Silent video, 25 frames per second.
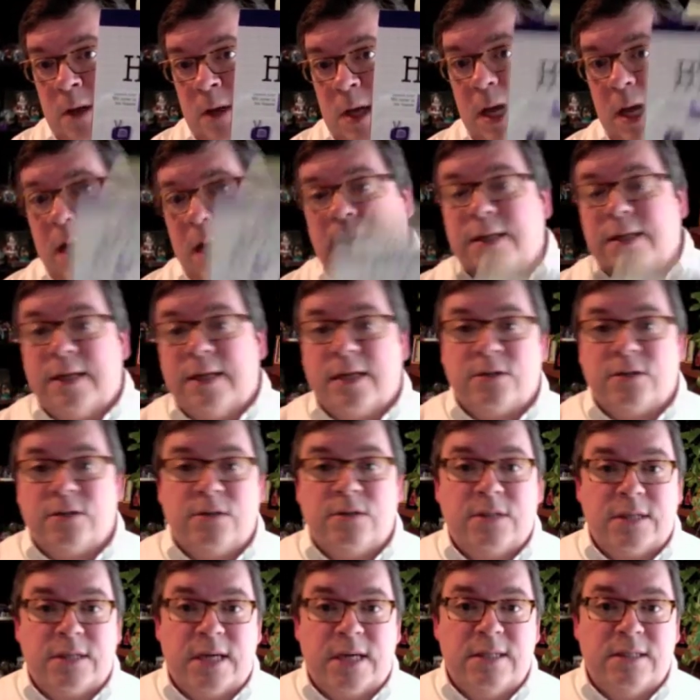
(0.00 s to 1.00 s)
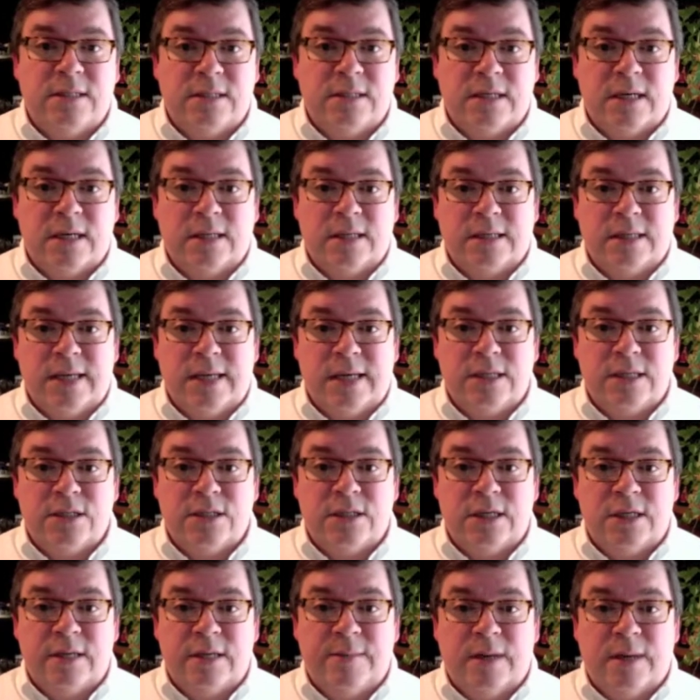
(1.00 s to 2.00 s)
and the exercises in it, the
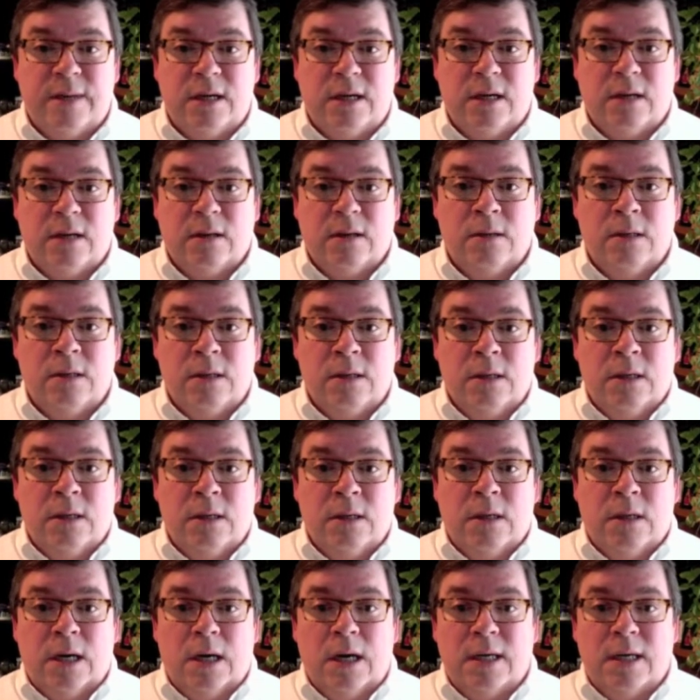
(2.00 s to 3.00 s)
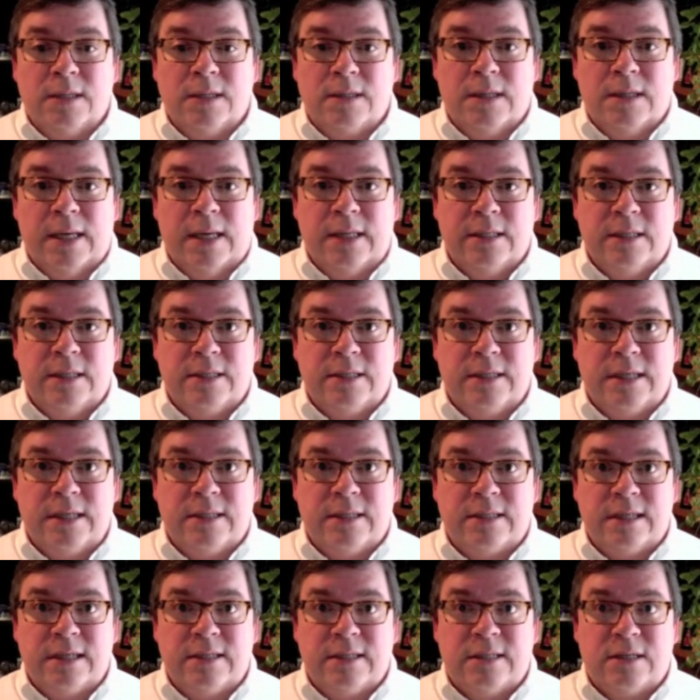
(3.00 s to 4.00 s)
HTML and the
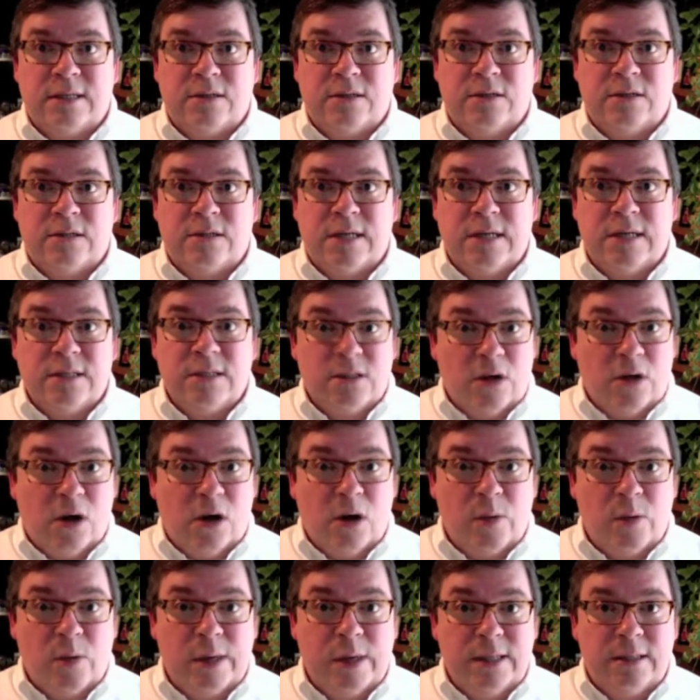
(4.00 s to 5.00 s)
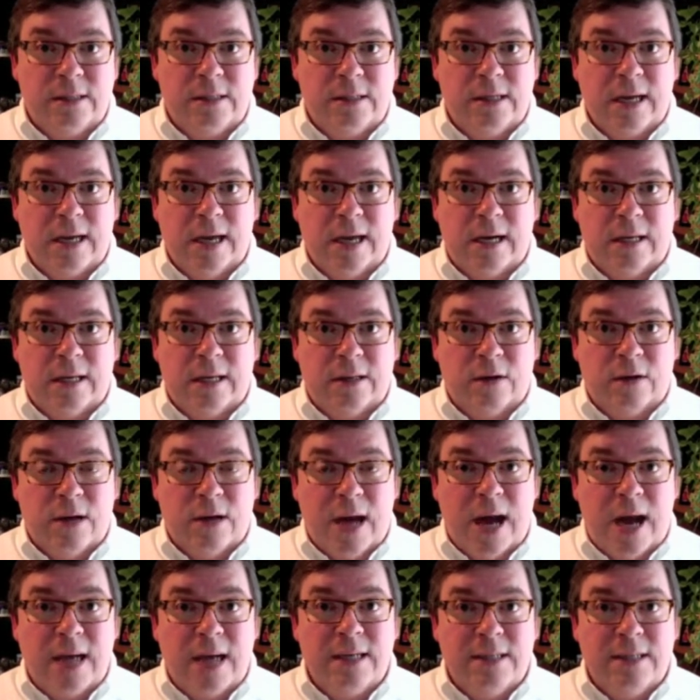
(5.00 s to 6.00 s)
CSS exercises all the way to the end, and they're
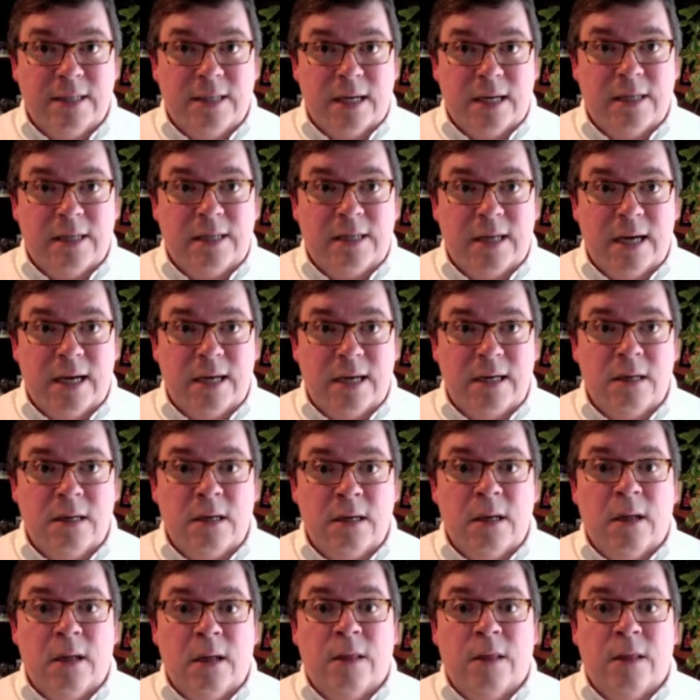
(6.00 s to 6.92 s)
not done yet,